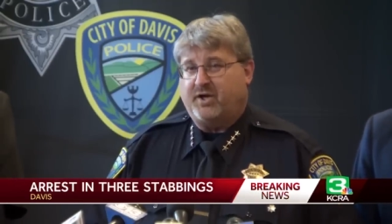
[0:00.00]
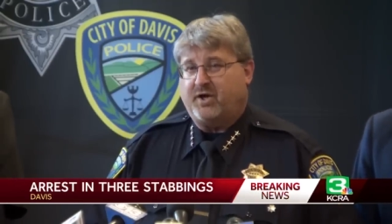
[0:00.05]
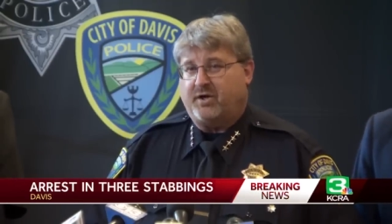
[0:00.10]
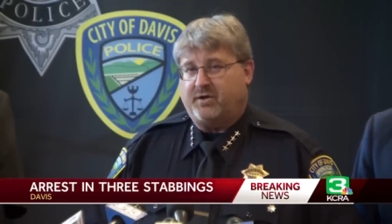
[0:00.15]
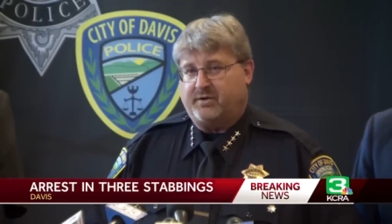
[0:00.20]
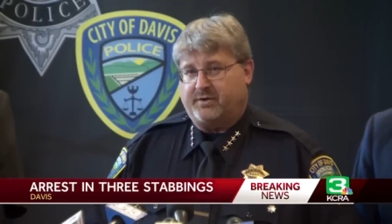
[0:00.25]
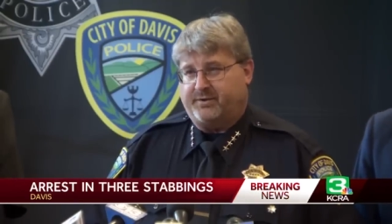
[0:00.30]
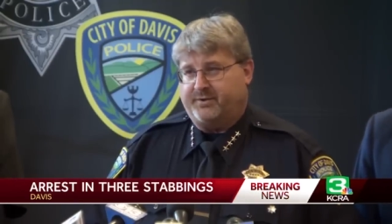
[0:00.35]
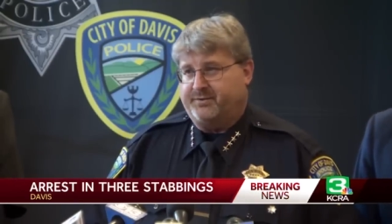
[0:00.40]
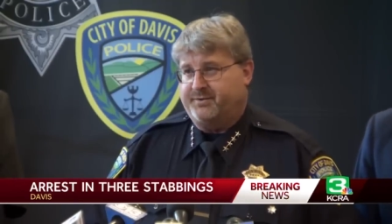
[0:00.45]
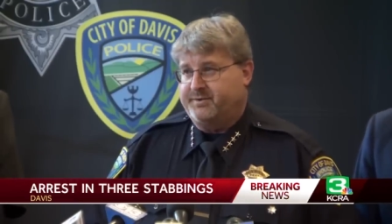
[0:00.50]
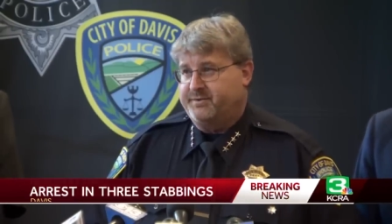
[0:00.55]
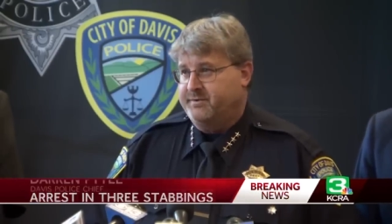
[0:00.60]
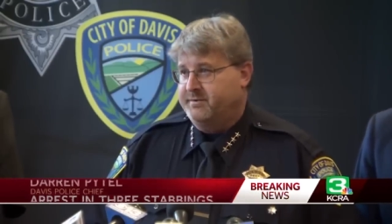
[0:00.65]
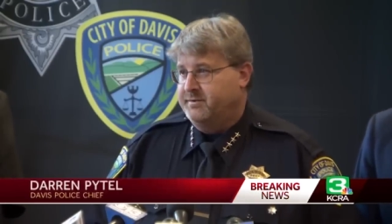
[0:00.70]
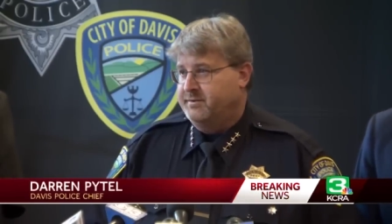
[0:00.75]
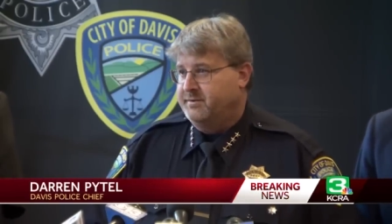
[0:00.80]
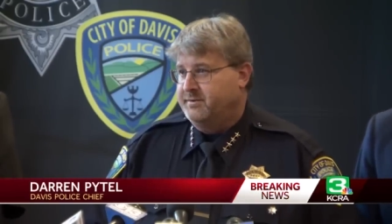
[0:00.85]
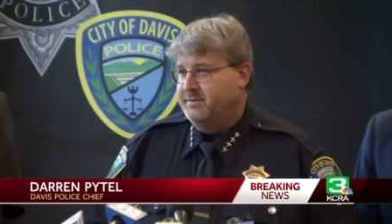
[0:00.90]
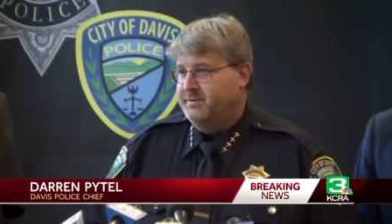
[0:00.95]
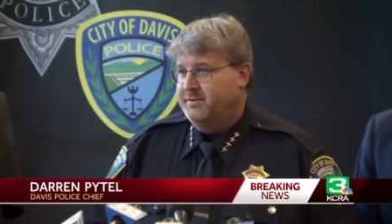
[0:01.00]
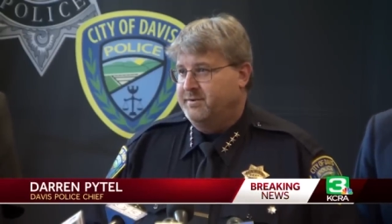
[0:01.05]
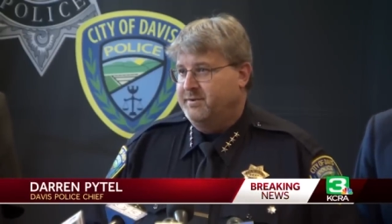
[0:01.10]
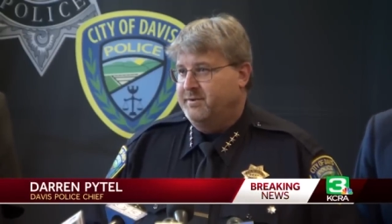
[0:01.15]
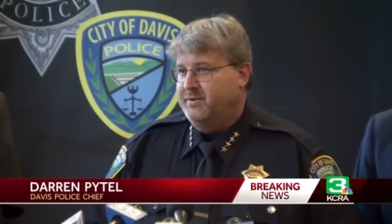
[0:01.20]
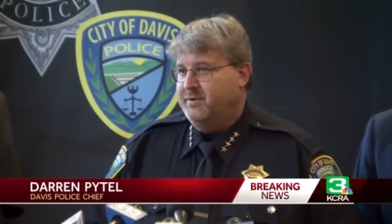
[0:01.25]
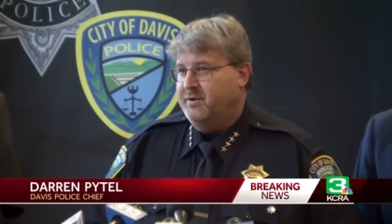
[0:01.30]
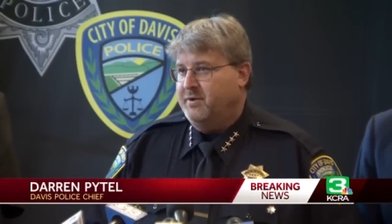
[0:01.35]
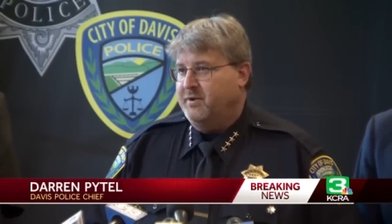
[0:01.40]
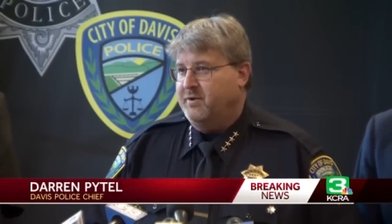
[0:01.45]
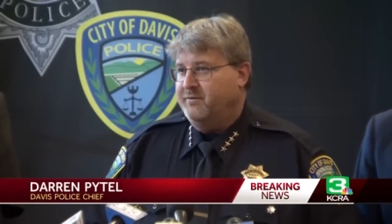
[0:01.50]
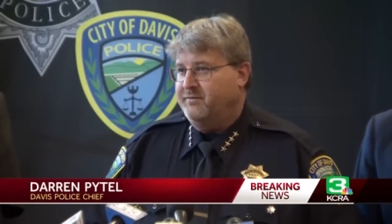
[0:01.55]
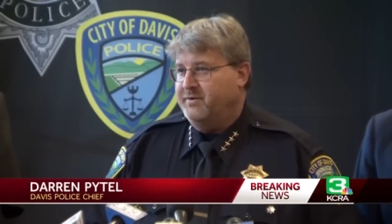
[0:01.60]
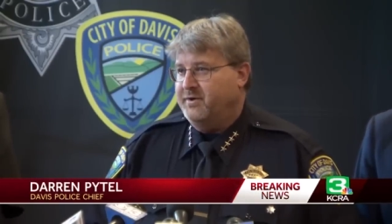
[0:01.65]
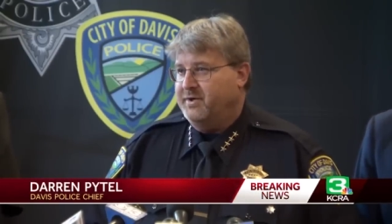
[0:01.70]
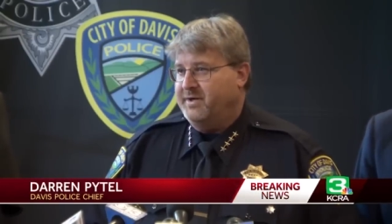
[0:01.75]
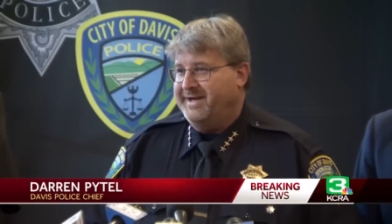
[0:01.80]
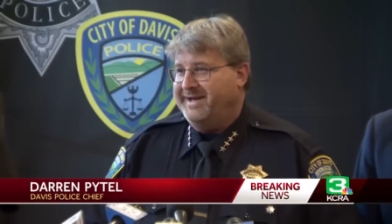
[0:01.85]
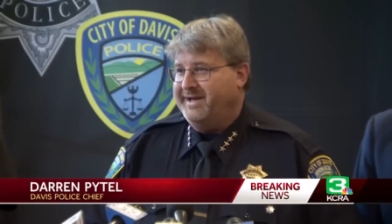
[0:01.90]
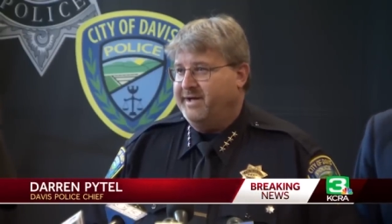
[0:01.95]
callers
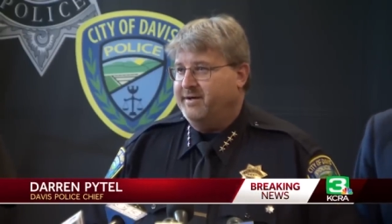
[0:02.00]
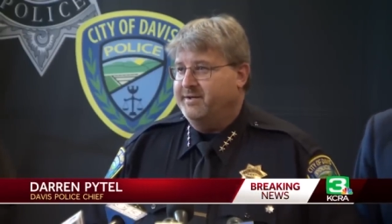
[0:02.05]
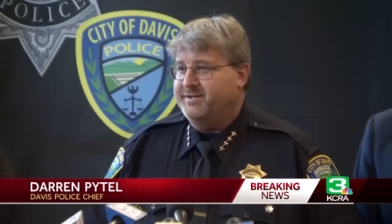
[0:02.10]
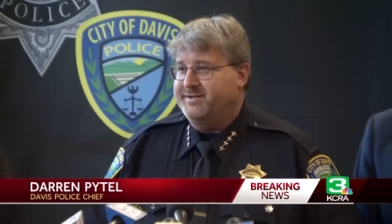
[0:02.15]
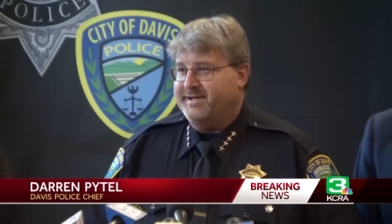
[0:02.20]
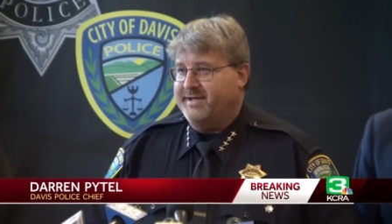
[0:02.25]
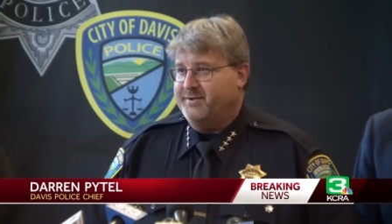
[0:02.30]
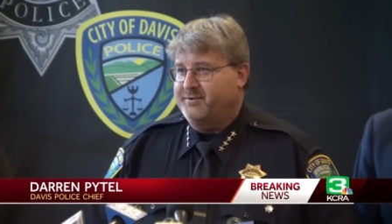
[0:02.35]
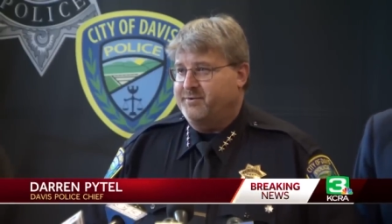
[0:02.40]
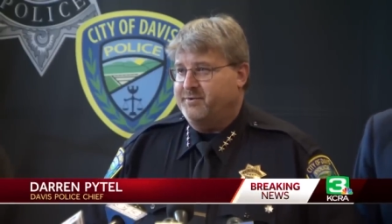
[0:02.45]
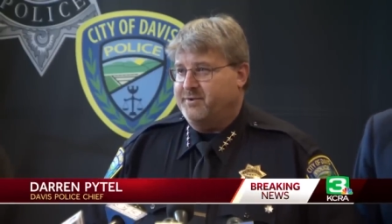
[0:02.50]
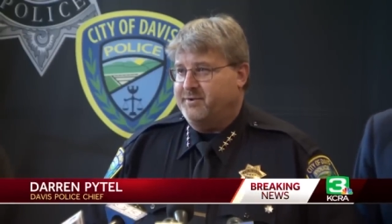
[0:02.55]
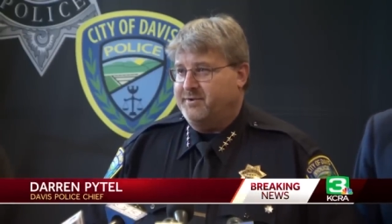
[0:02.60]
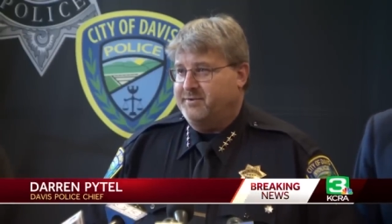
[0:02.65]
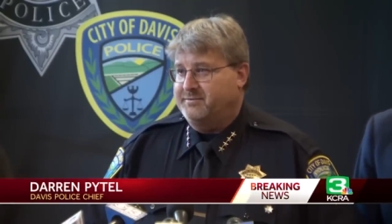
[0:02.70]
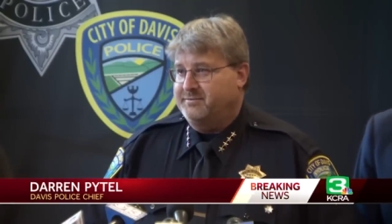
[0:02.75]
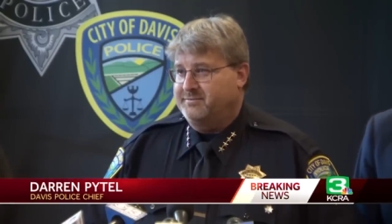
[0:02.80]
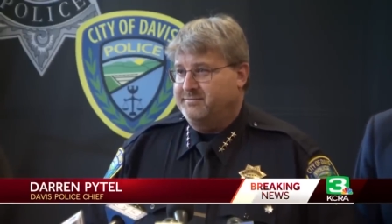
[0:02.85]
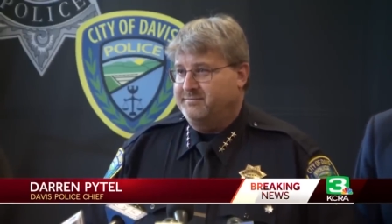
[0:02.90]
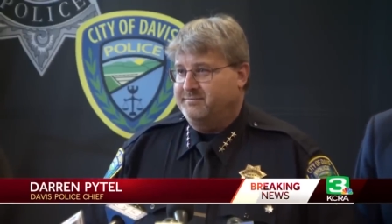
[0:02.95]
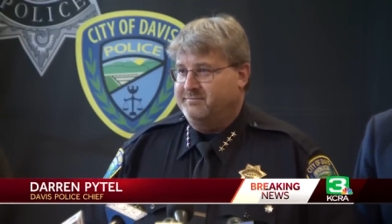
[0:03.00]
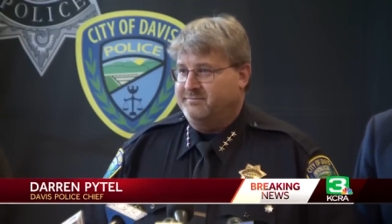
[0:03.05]
over near Central